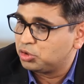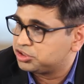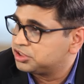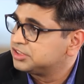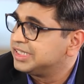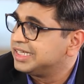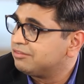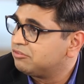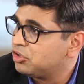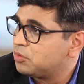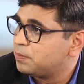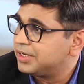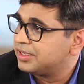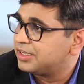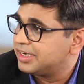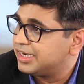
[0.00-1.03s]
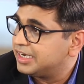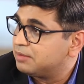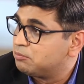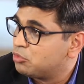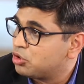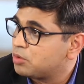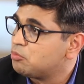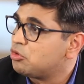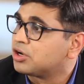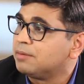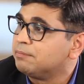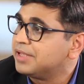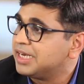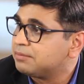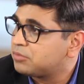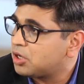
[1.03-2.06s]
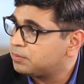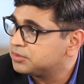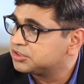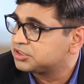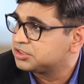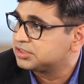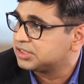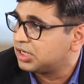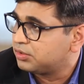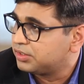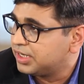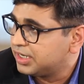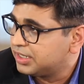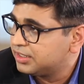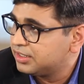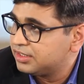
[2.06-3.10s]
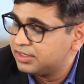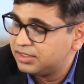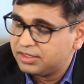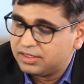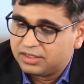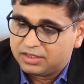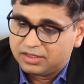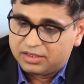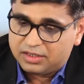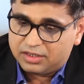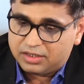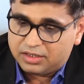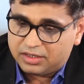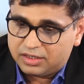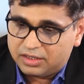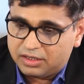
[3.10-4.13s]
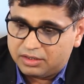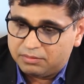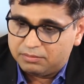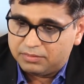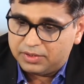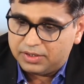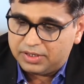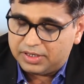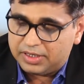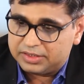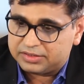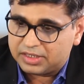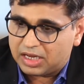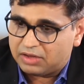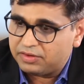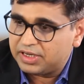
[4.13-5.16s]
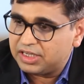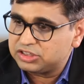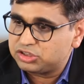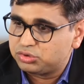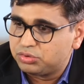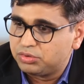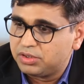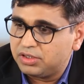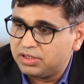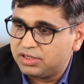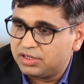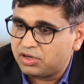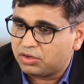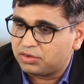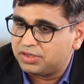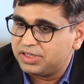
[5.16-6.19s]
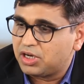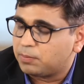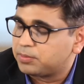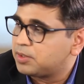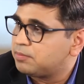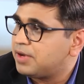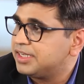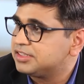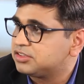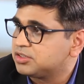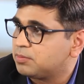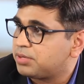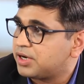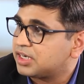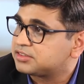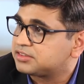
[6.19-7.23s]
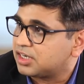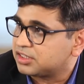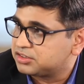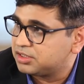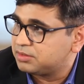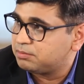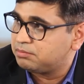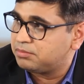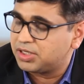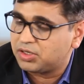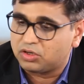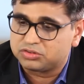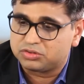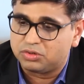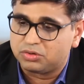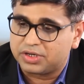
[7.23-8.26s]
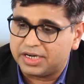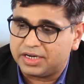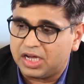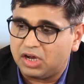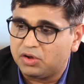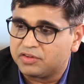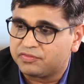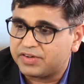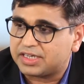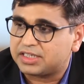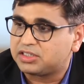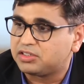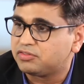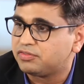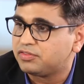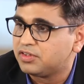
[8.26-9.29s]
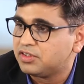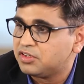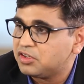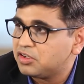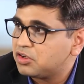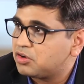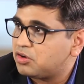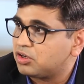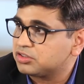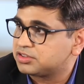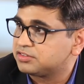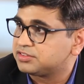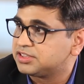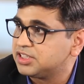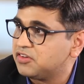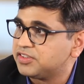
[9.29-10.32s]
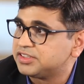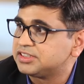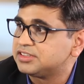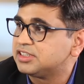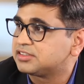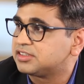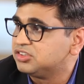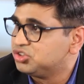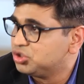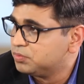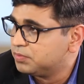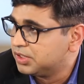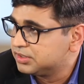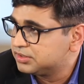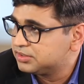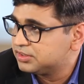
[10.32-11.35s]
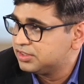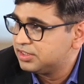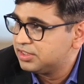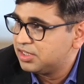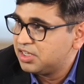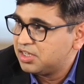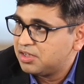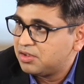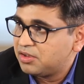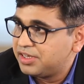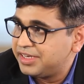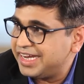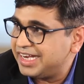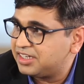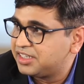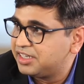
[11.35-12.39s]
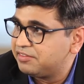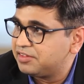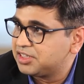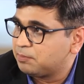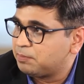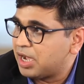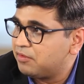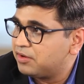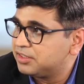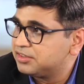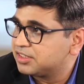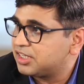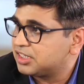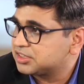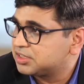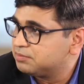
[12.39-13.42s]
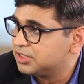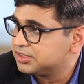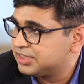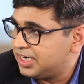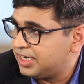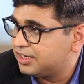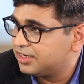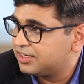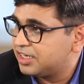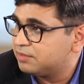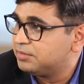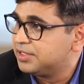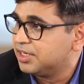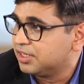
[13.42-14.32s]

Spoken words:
pushing the envelope and creating more and more compelling propositions around that. It's allowing us to not only optimize on the product structure, but also look at how effective cost of servicing these consumers, yet giving the power in the customer's hand, can be